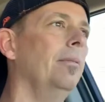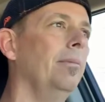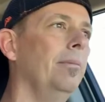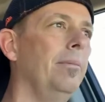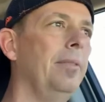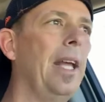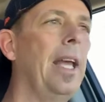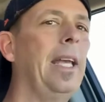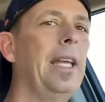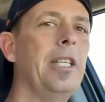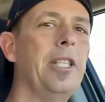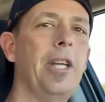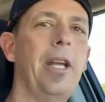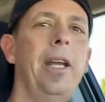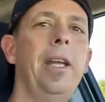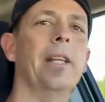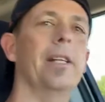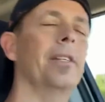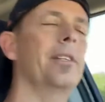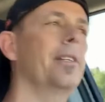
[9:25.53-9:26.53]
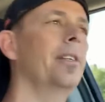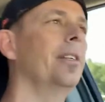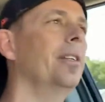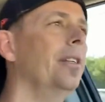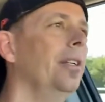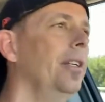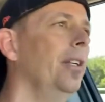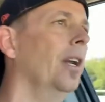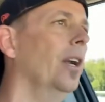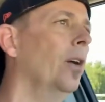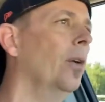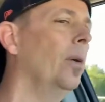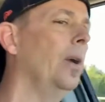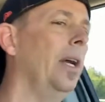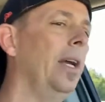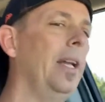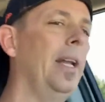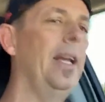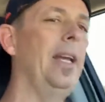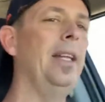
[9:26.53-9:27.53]
take a chance,
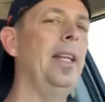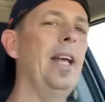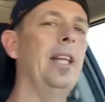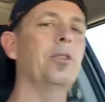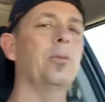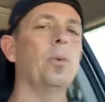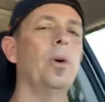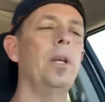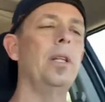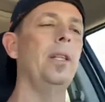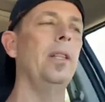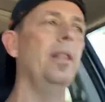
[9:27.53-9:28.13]
and that's what